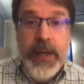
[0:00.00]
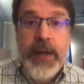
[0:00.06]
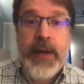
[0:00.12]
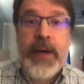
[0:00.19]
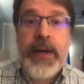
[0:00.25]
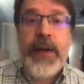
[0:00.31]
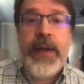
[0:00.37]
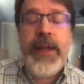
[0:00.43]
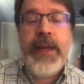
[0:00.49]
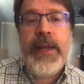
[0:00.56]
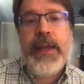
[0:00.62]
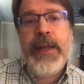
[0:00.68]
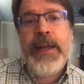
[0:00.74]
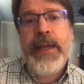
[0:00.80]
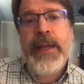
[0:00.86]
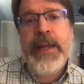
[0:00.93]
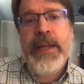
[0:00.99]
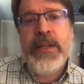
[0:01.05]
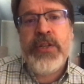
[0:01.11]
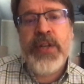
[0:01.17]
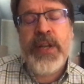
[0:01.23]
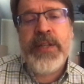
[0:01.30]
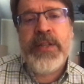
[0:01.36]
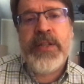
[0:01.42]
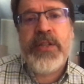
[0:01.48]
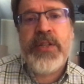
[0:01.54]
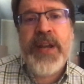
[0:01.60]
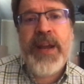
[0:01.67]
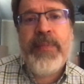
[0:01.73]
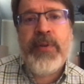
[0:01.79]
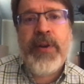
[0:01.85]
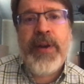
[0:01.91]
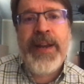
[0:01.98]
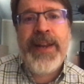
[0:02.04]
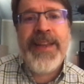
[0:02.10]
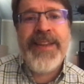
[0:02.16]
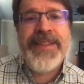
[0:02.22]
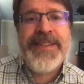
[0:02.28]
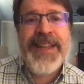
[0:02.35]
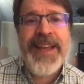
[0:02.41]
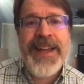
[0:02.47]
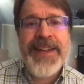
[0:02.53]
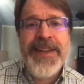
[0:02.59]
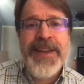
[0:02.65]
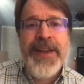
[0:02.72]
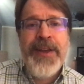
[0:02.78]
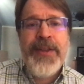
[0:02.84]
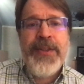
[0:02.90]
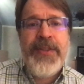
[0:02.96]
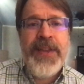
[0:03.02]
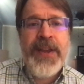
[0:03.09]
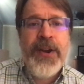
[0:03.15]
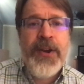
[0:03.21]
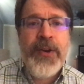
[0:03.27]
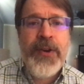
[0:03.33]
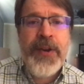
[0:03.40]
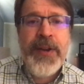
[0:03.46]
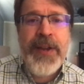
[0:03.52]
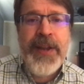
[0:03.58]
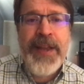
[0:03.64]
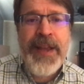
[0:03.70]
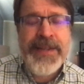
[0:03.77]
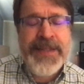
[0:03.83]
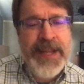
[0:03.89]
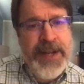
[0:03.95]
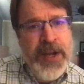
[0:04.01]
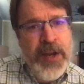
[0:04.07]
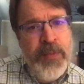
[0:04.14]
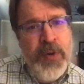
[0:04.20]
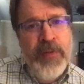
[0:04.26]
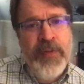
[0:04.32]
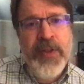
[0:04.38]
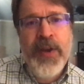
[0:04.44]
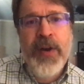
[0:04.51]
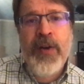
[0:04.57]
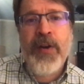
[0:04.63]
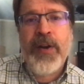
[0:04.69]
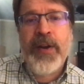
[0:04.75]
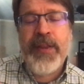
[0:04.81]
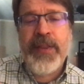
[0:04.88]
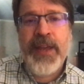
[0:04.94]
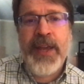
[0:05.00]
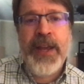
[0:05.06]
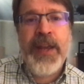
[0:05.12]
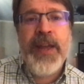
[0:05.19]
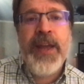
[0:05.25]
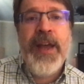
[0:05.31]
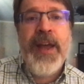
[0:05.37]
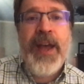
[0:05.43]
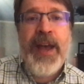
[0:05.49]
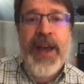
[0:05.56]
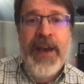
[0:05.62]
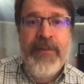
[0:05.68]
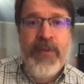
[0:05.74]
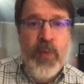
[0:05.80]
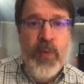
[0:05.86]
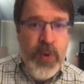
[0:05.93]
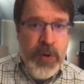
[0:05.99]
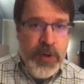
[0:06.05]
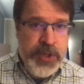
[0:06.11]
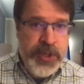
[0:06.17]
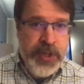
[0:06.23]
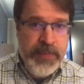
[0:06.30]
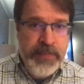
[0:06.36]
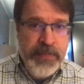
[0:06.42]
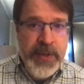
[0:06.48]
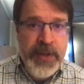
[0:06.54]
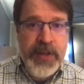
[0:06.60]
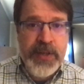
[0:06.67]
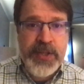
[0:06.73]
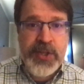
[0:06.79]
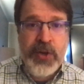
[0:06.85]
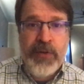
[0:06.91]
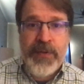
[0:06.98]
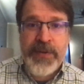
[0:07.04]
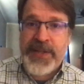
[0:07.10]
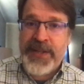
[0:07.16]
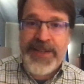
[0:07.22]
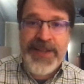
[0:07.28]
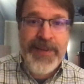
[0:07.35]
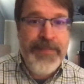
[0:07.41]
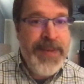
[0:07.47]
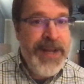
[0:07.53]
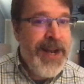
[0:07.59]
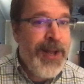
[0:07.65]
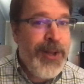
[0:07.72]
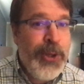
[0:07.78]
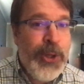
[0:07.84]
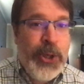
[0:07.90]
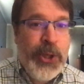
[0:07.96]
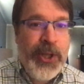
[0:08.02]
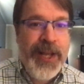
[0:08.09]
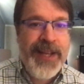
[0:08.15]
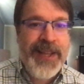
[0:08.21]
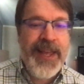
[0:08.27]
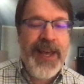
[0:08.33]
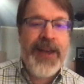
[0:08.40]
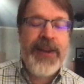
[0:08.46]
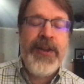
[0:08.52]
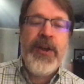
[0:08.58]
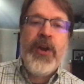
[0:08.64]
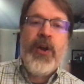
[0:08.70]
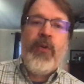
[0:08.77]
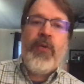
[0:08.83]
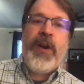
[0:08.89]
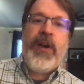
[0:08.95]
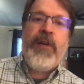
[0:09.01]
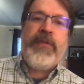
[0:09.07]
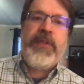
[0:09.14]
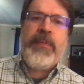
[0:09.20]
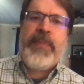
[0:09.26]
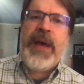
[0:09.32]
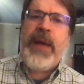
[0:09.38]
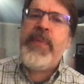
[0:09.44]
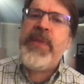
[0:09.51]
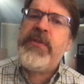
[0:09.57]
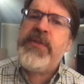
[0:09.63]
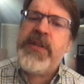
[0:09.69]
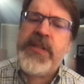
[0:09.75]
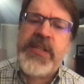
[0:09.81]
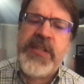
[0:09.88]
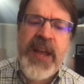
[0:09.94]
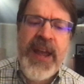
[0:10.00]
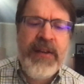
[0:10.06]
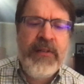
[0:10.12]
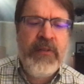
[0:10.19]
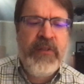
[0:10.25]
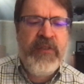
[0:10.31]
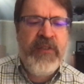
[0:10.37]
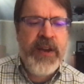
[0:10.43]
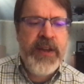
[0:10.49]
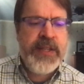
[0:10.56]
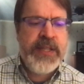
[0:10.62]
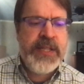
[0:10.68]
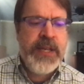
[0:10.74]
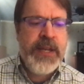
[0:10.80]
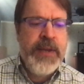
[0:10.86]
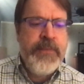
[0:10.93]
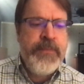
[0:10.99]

uh, in Genesis chapter 8 is that there, as they come off the ark, they have a worship service. It may not look like that right off the bat, but there's a sacrifice